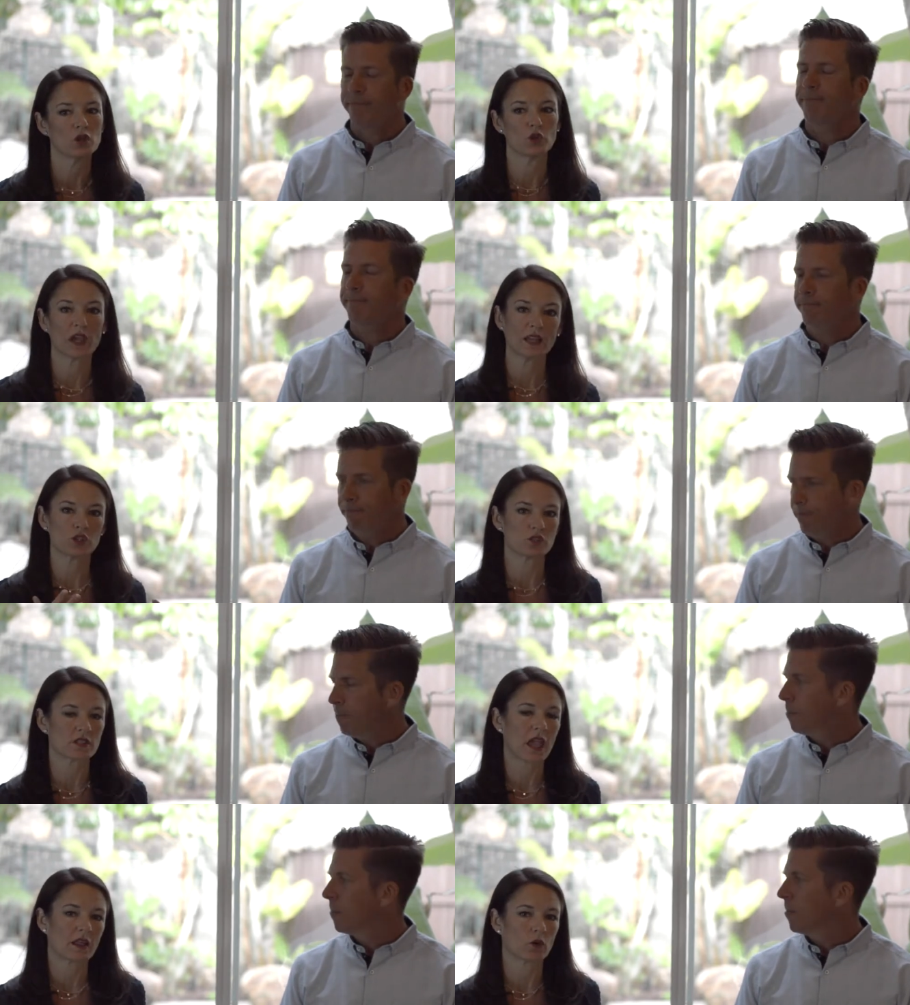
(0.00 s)
Speaker 1: you can kind of choose
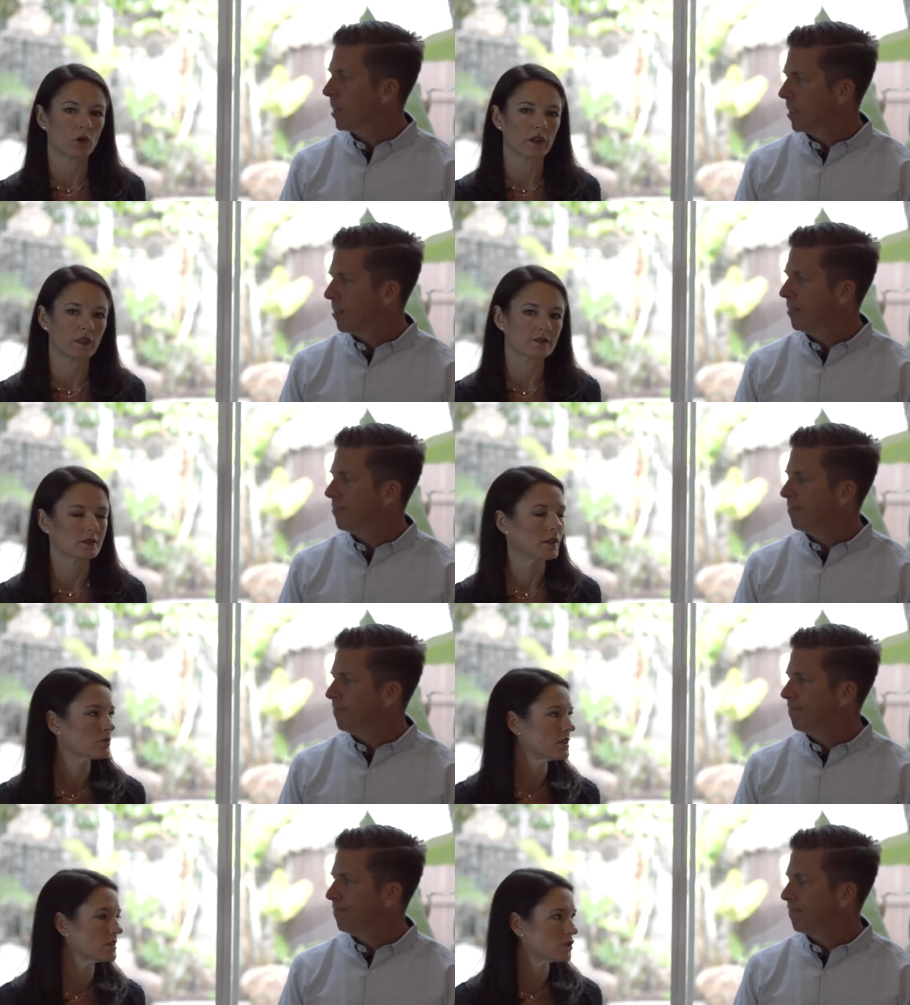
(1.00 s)
a category that, you know,
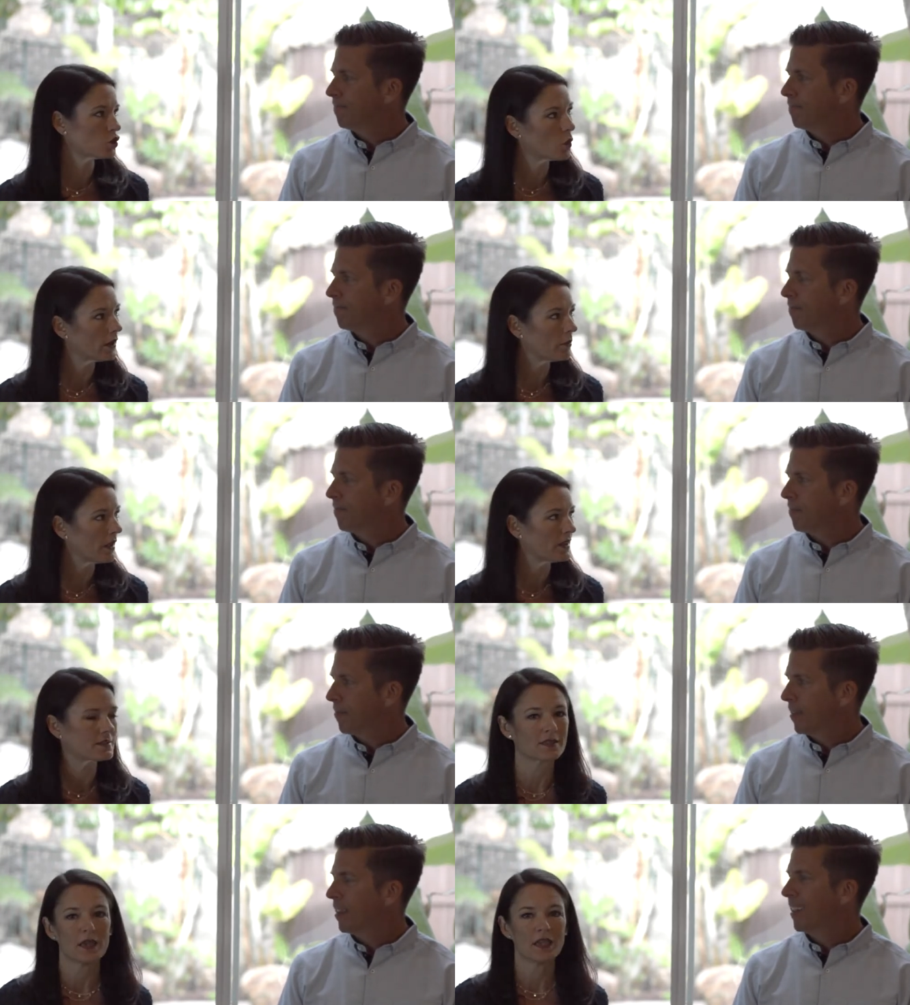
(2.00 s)
10 to 20
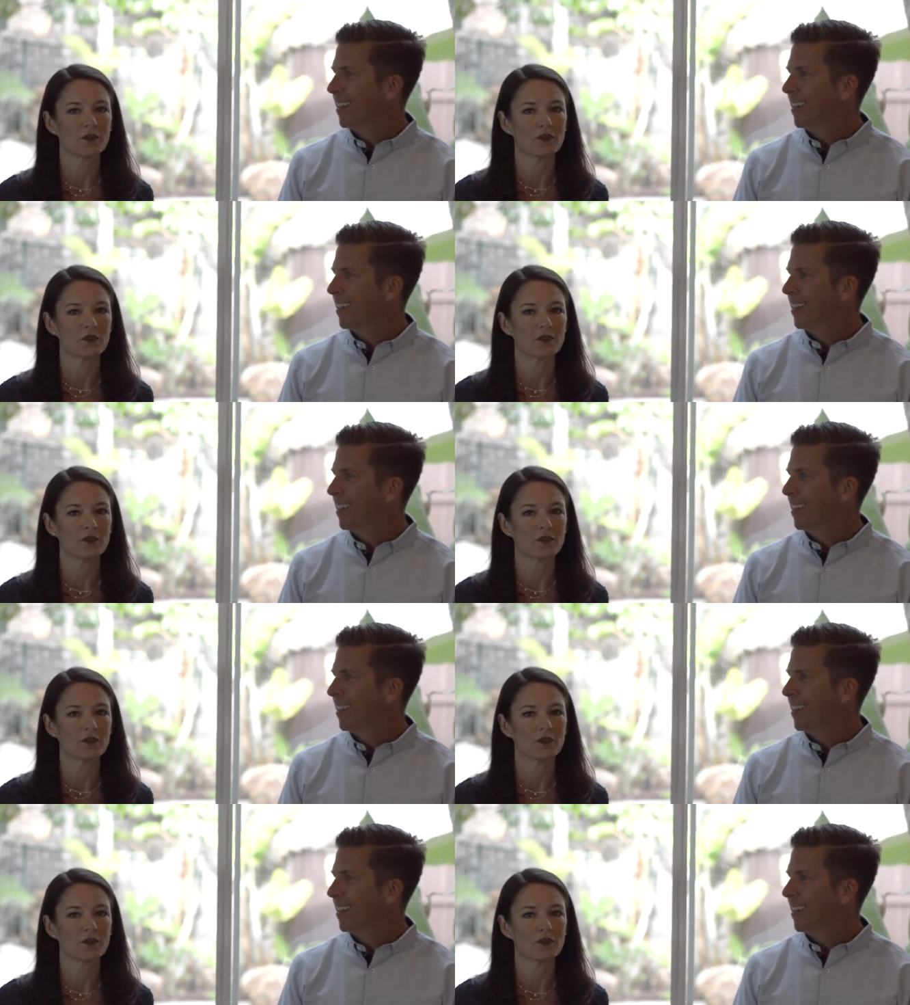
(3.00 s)
minutes.